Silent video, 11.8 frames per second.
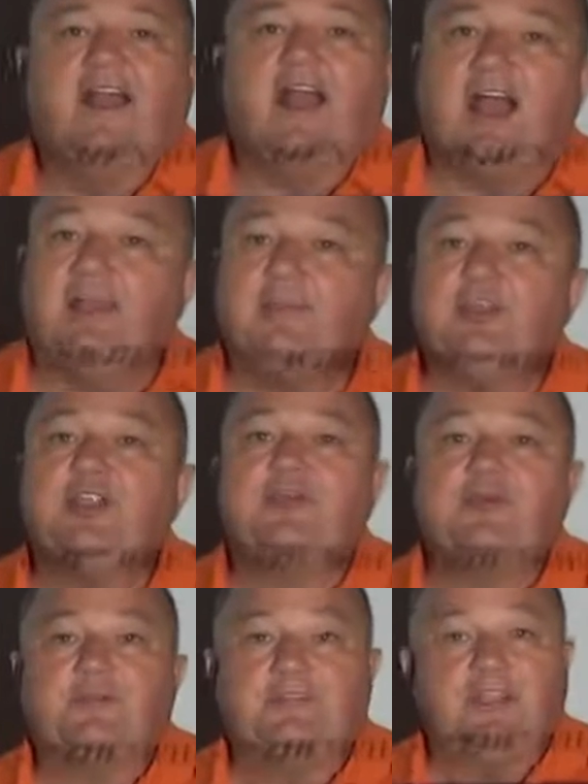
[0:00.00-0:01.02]
I'm going to
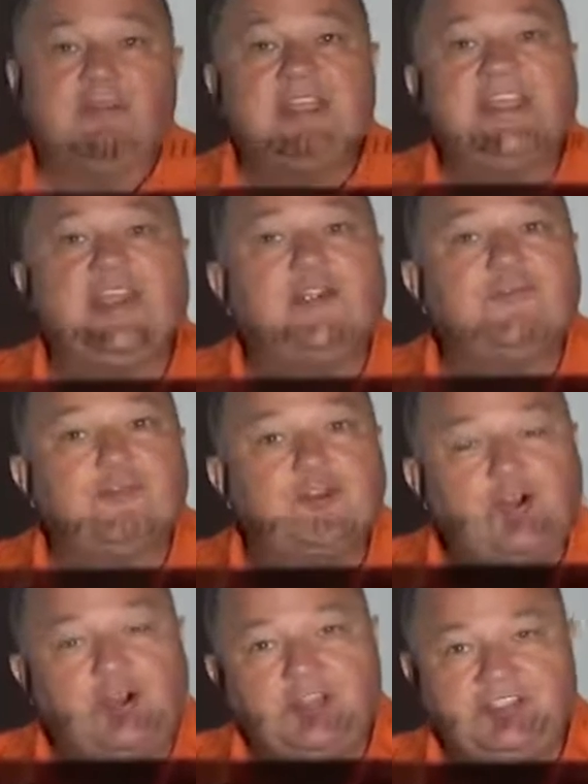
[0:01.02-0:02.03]
do a very careful,
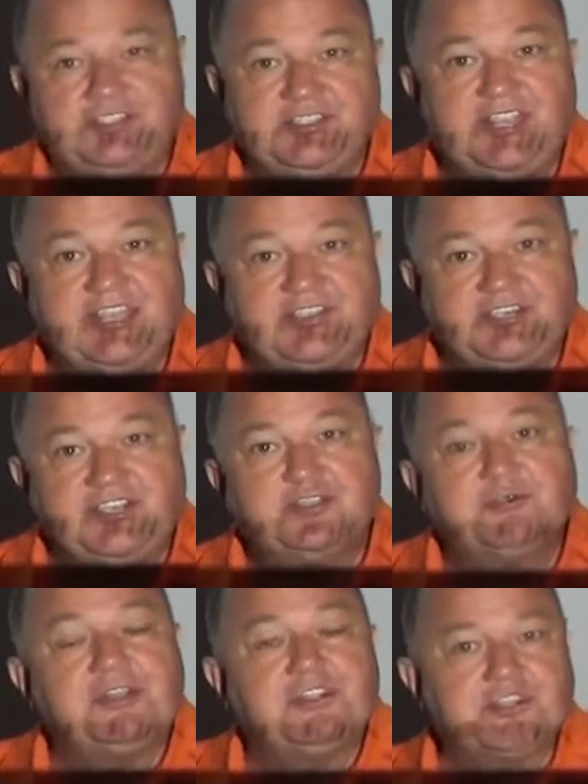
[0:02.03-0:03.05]
cautious case
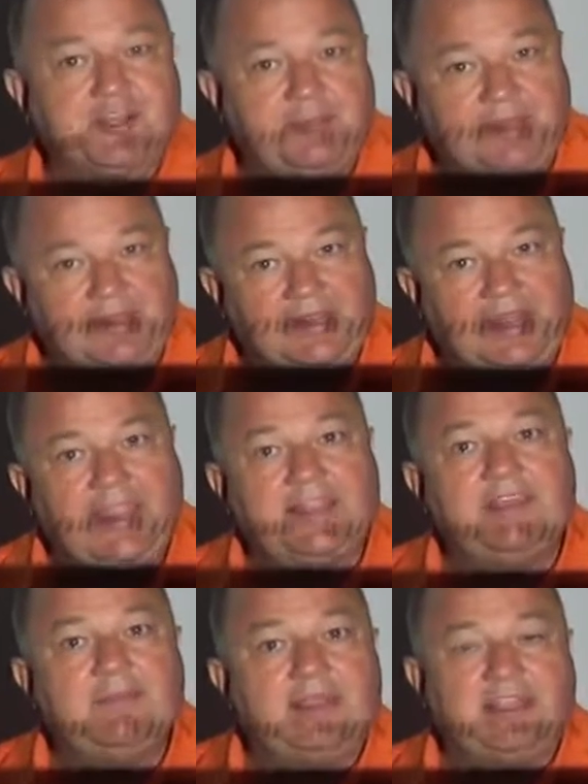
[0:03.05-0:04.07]
history. It's going to be
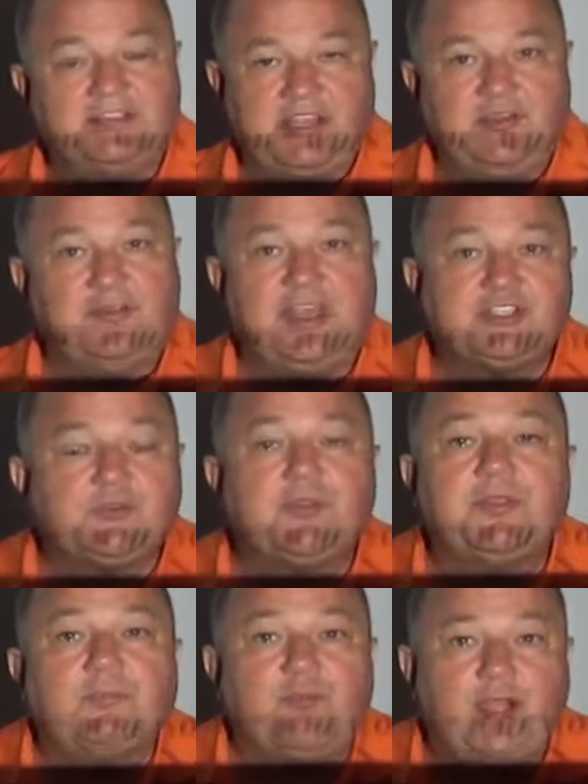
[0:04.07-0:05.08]
lengthy because I know that's where
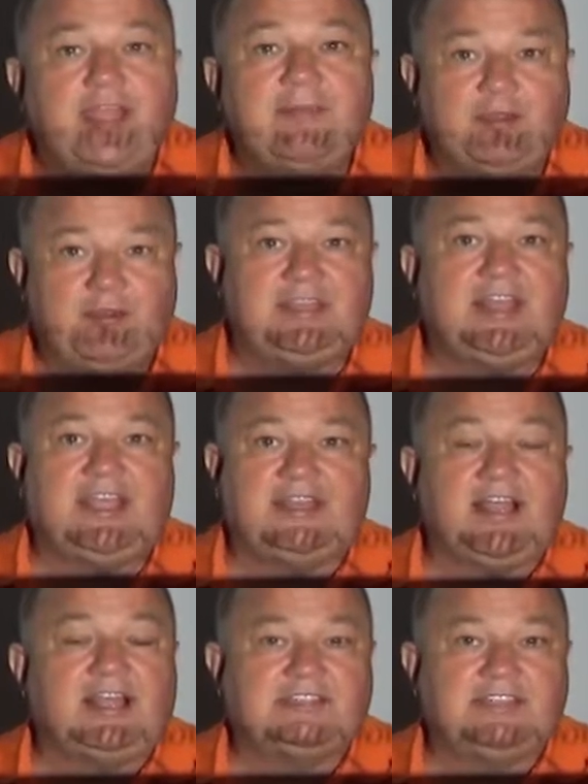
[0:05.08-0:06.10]
the primary
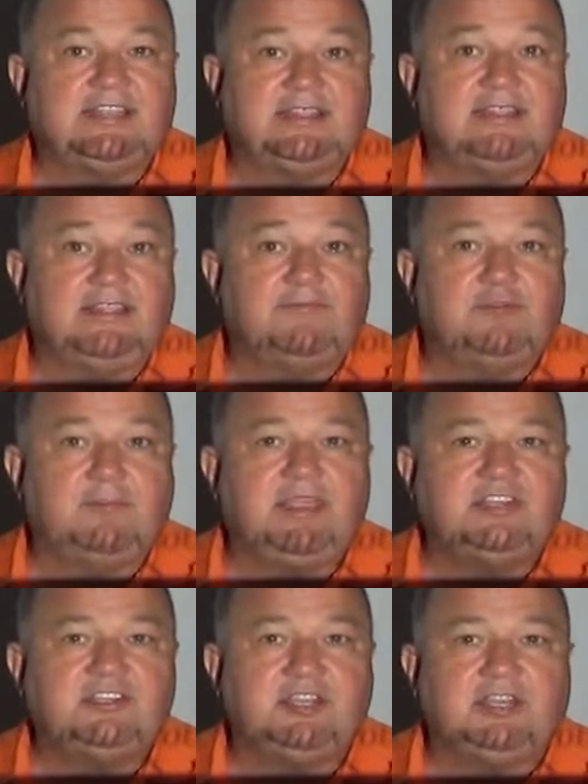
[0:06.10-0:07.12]
diagnostic
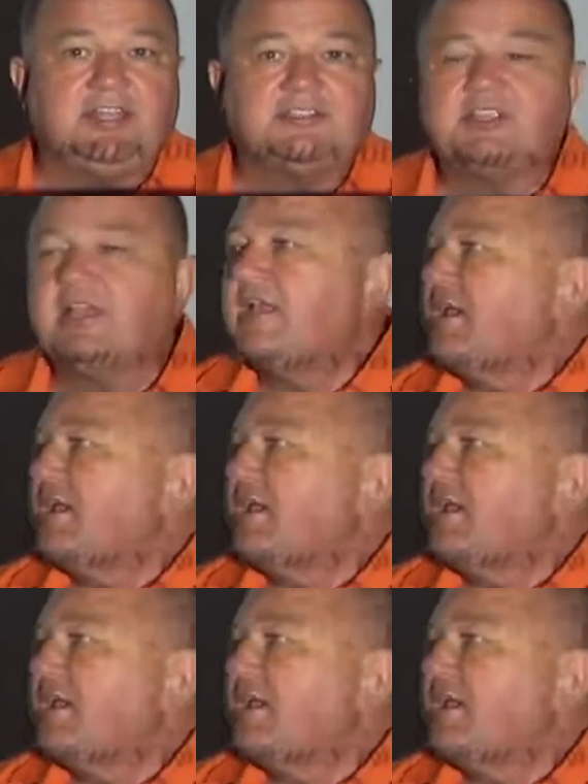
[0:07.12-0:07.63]
information is.